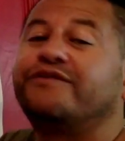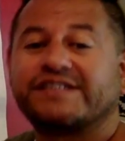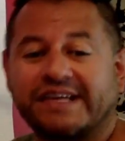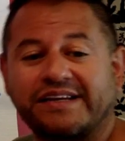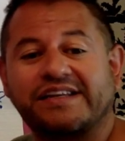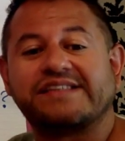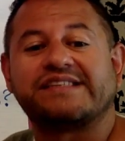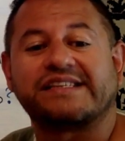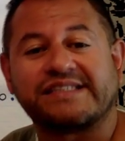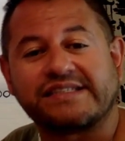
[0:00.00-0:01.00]
of the sentence
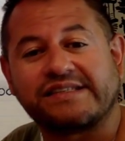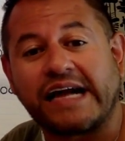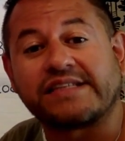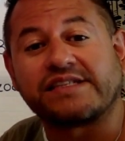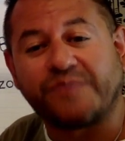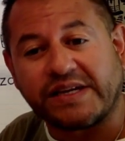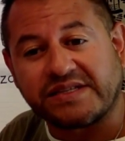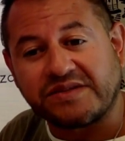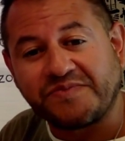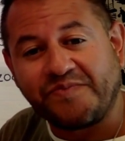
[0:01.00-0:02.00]
that's the
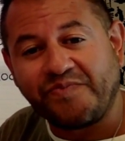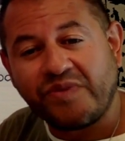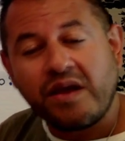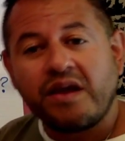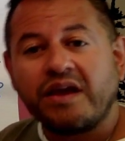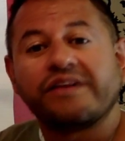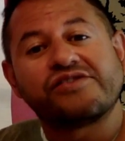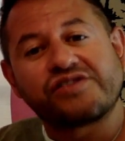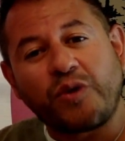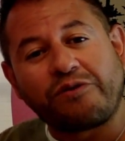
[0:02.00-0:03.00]
best.
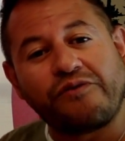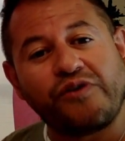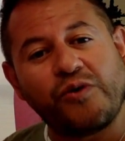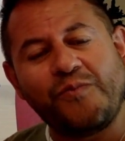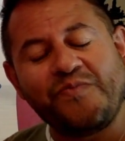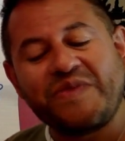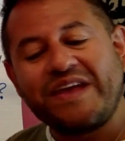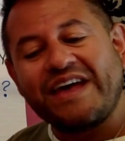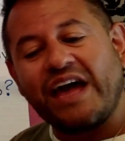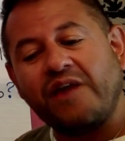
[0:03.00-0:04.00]
Quick review.
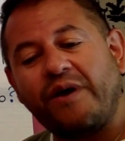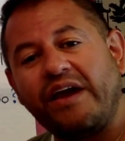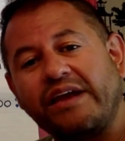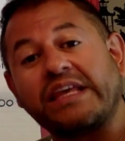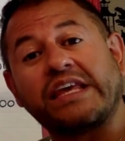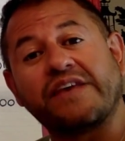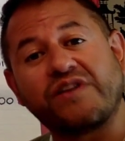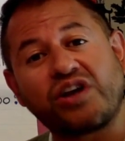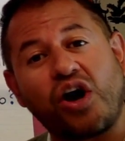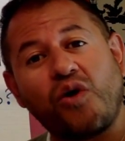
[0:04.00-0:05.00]
Anyway, give it a
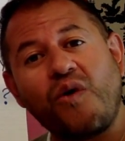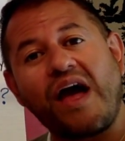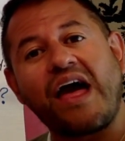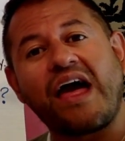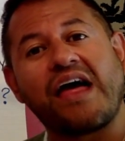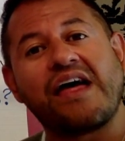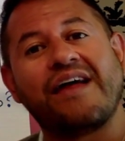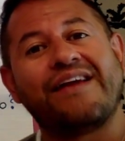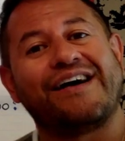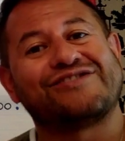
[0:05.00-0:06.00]
go,
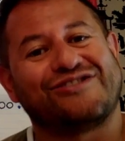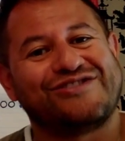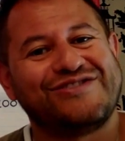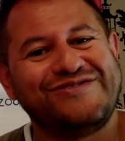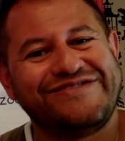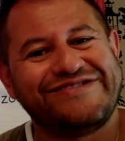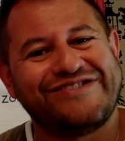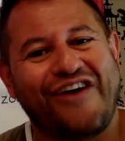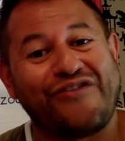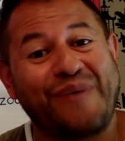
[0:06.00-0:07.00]
and I'll talk to you soon.
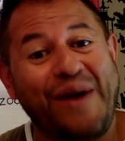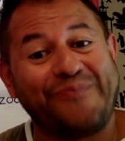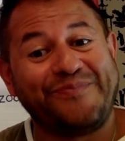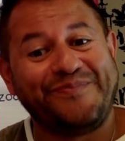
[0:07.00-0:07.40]
Off you pop.